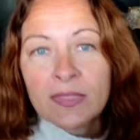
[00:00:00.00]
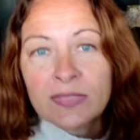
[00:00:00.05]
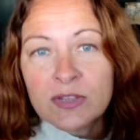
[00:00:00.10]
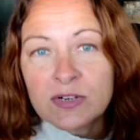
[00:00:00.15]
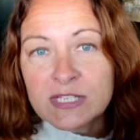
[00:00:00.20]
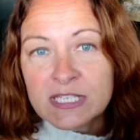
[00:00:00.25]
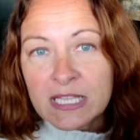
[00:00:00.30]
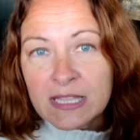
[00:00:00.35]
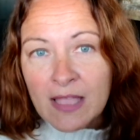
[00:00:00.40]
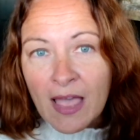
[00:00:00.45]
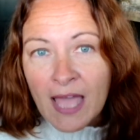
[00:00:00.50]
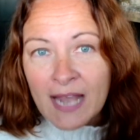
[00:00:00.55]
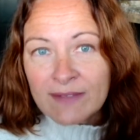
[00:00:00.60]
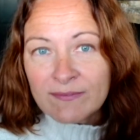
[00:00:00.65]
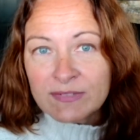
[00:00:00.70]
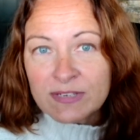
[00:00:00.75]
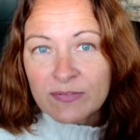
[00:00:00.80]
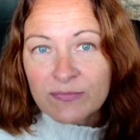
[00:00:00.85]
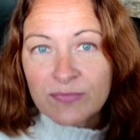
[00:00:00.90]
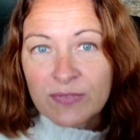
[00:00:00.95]
There's a lot
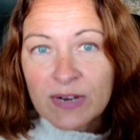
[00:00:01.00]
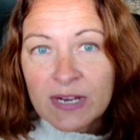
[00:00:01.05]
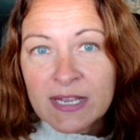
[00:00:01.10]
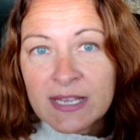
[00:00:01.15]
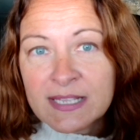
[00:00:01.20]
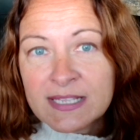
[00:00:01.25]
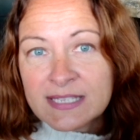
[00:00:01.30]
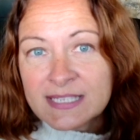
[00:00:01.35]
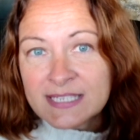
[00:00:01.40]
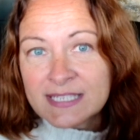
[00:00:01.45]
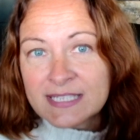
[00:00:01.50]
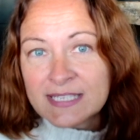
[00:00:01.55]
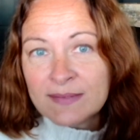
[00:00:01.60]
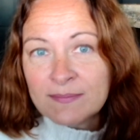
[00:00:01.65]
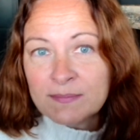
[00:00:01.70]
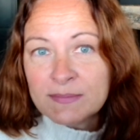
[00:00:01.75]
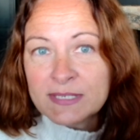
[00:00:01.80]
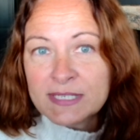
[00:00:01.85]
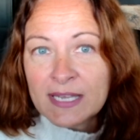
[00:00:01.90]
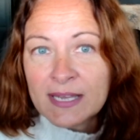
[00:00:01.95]
of different
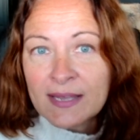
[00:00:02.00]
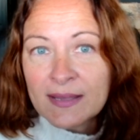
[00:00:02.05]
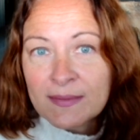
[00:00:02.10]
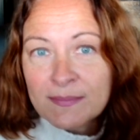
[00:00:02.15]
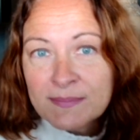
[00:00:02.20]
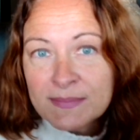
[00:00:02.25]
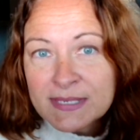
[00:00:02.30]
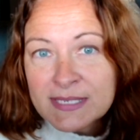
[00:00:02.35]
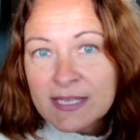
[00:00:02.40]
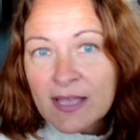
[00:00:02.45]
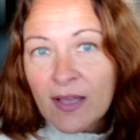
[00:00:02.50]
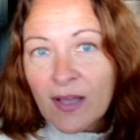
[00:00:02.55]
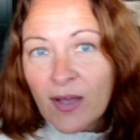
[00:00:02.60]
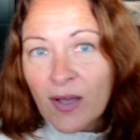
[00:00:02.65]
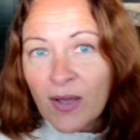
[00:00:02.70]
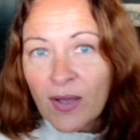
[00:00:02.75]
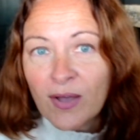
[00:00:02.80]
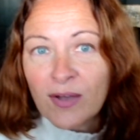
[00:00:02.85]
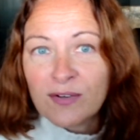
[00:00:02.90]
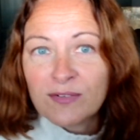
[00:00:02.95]
symptoms
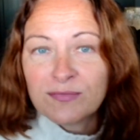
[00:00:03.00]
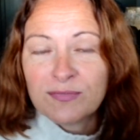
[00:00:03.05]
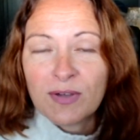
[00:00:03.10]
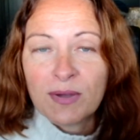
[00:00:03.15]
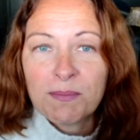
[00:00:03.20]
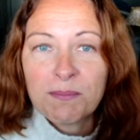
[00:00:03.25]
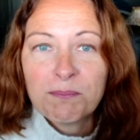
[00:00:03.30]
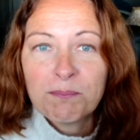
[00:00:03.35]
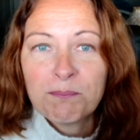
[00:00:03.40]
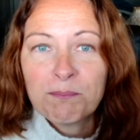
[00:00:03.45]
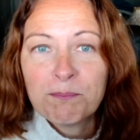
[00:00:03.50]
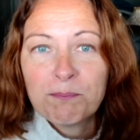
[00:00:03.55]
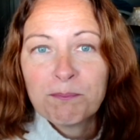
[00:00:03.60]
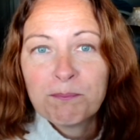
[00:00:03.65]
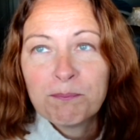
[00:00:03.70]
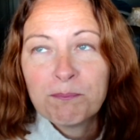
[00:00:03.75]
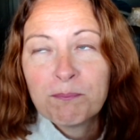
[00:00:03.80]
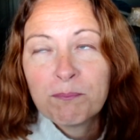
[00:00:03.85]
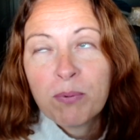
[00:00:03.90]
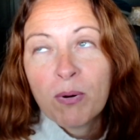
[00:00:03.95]
of
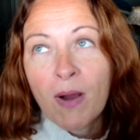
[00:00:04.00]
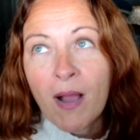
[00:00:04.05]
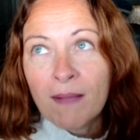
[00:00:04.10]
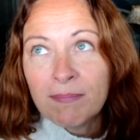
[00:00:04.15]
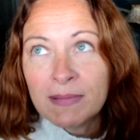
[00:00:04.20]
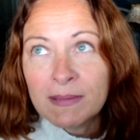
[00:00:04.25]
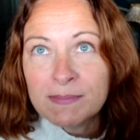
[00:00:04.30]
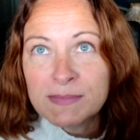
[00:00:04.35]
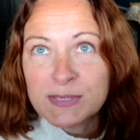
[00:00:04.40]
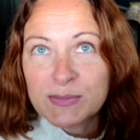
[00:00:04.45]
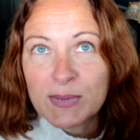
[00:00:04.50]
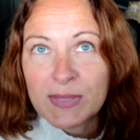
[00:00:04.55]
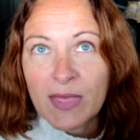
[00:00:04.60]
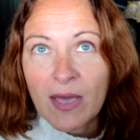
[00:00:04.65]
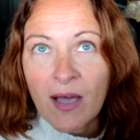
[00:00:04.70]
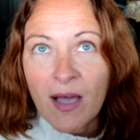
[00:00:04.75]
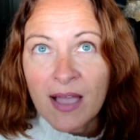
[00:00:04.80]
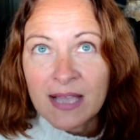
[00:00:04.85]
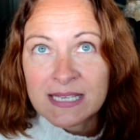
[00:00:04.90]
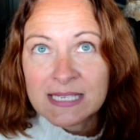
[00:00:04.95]
problems with
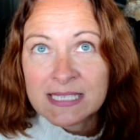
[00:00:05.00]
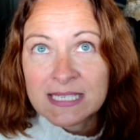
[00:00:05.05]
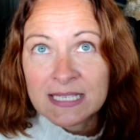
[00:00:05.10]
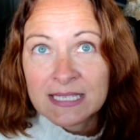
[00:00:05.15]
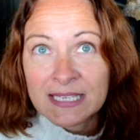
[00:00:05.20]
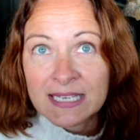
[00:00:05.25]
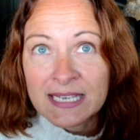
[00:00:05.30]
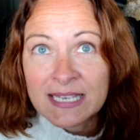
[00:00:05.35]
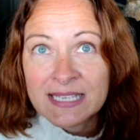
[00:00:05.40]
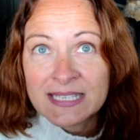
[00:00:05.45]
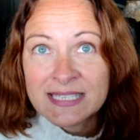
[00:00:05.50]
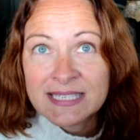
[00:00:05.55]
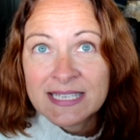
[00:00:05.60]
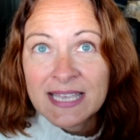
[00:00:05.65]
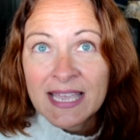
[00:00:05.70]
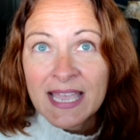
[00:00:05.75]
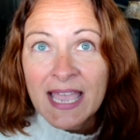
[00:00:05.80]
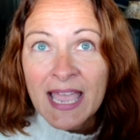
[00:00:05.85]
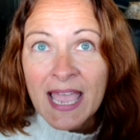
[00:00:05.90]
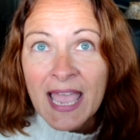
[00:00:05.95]

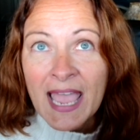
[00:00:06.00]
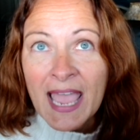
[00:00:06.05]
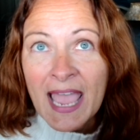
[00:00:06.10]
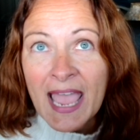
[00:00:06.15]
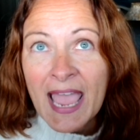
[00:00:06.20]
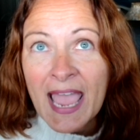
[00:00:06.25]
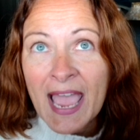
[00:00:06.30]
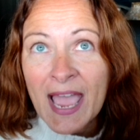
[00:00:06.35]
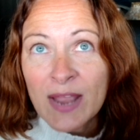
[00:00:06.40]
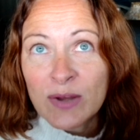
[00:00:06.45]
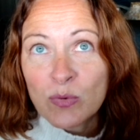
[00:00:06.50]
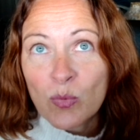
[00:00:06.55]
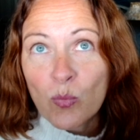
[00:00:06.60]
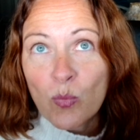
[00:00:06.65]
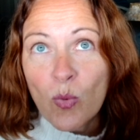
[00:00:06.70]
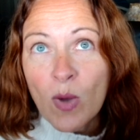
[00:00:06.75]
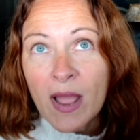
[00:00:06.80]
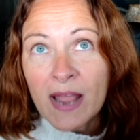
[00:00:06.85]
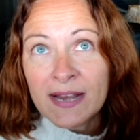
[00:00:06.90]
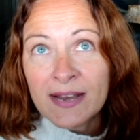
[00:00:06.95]
oxalates, and
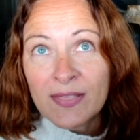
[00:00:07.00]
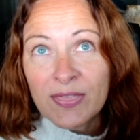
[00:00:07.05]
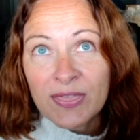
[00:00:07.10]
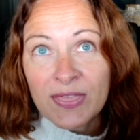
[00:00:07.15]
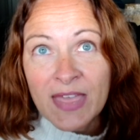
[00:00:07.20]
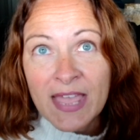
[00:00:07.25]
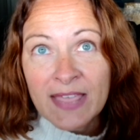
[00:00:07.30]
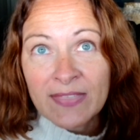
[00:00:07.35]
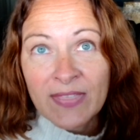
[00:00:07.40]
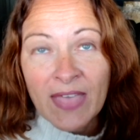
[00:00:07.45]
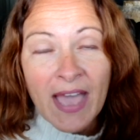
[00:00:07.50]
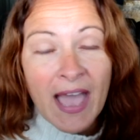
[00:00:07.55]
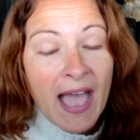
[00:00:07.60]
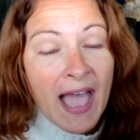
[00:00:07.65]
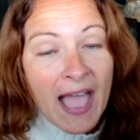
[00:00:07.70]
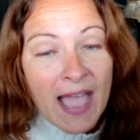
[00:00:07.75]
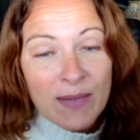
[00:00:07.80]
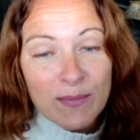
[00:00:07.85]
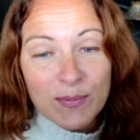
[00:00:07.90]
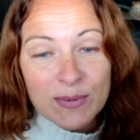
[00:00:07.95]
one thing that
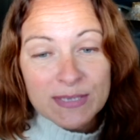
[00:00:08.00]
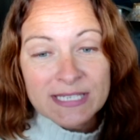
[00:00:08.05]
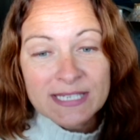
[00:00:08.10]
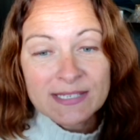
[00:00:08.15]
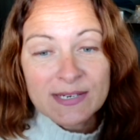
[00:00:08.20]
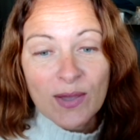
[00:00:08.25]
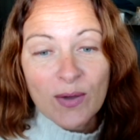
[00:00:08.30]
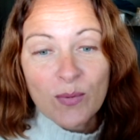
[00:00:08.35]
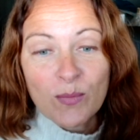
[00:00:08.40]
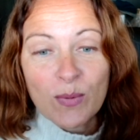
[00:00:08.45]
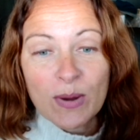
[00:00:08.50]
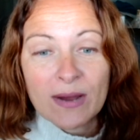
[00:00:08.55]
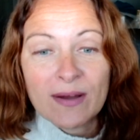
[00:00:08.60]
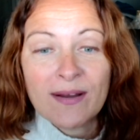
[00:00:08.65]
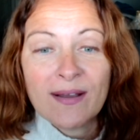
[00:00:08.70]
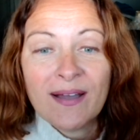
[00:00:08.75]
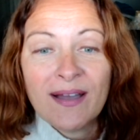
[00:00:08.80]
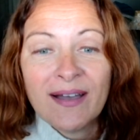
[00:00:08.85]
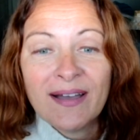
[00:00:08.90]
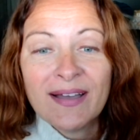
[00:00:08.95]
I wasn't
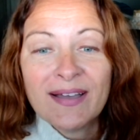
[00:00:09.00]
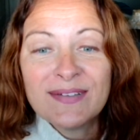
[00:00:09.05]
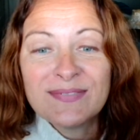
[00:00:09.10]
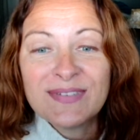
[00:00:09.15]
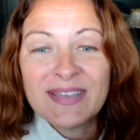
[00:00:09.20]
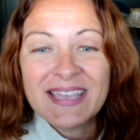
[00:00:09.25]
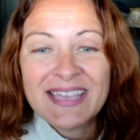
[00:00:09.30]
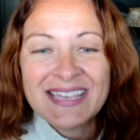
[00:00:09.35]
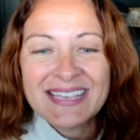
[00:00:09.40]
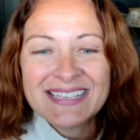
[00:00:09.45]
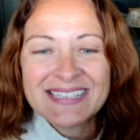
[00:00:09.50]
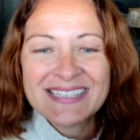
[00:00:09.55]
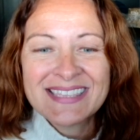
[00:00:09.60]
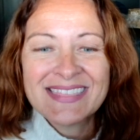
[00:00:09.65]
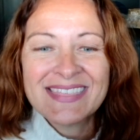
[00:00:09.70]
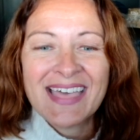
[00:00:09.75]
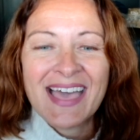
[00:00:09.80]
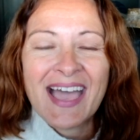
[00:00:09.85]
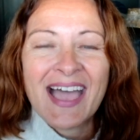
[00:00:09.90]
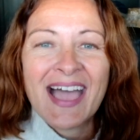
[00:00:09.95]
aware of is
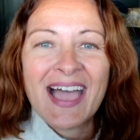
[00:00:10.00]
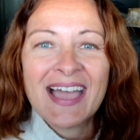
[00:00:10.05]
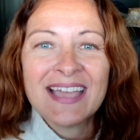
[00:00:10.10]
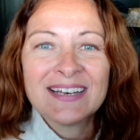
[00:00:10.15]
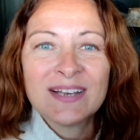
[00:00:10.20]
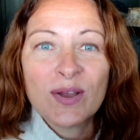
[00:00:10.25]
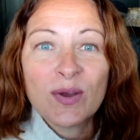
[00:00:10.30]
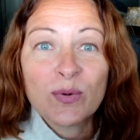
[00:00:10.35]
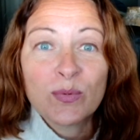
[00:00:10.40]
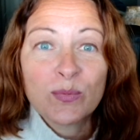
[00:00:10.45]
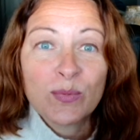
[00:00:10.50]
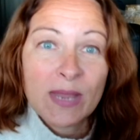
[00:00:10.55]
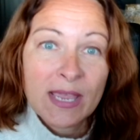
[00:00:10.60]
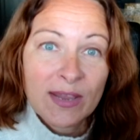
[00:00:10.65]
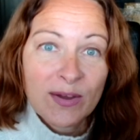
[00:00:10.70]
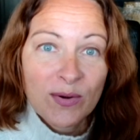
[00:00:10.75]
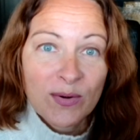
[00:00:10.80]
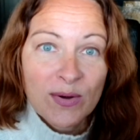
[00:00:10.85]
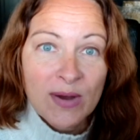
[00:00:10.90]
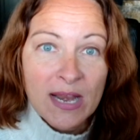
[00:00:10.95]
that
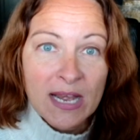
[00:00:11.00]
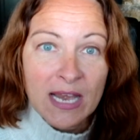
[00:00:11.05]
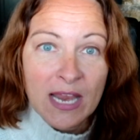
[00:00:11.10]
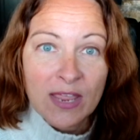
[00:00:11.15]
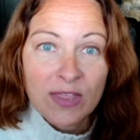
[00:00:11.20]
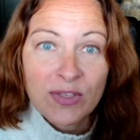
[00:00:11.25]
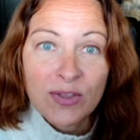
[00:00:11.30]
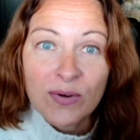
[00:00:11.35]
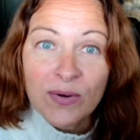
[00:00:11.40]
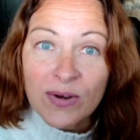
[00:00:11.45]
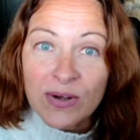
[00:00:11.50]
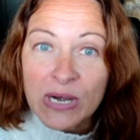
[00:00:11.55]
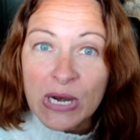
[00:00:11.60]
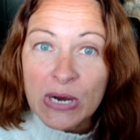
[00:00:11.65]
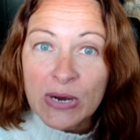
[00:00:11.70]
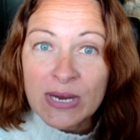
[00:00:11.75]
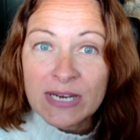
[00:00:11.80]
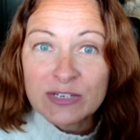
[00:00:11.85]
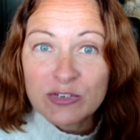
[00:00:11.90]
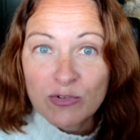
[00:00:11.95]
recurrent
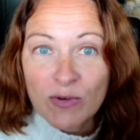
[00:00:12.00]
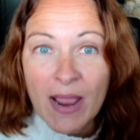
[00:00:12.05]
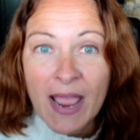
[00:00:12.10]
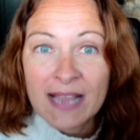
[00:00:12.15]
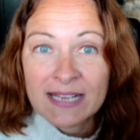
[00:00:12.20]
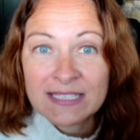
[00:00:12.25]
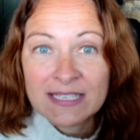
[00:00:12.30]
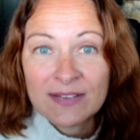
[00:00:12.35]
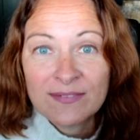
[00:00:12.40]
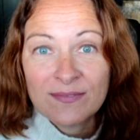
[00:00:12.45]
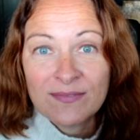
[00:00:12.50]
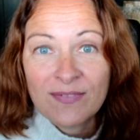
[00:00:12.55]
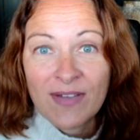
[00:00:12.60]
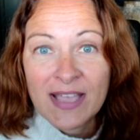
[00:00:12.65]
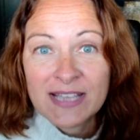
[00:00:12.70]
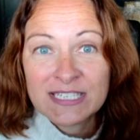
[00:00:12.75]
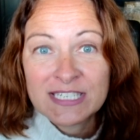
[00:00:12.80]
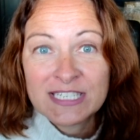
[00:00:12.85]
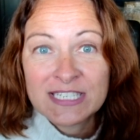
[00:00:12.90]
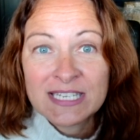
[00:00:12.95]
urinary tract
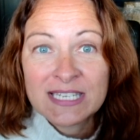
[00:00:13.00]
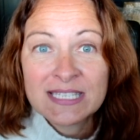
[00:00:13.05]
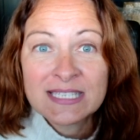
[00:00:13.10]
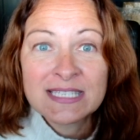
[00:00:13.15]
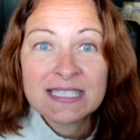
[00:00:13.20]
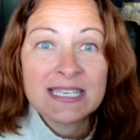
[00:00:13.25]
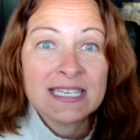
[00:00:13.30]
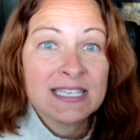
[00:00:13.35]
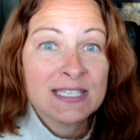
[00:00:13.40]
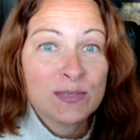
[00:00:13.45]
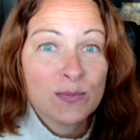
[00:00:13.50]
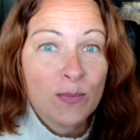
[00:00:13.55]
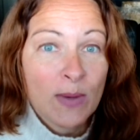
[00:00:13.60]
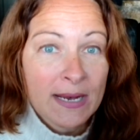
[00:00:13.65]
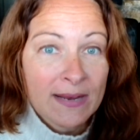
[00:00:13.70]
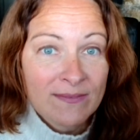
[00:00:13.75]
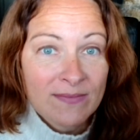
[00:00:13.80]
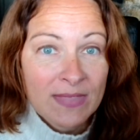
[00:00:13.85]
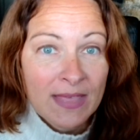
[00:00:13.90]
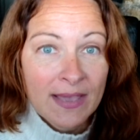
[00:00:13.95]
infections is
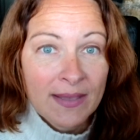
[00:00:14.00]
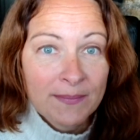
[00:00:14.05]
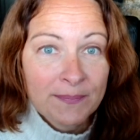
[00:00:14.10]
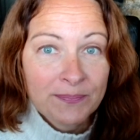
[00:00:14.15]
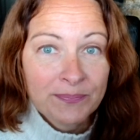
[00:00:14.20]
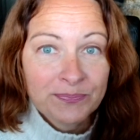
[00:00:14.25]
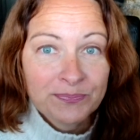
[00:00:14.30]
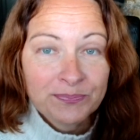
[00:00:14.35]
one of them.